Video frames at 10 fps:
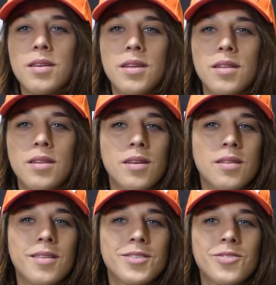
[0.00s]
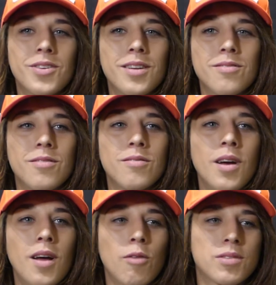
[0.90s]
And that's great, you know.
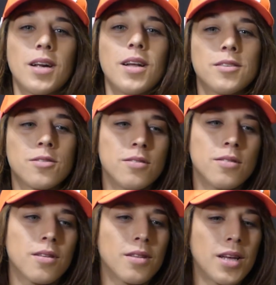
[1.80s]
Australia is good.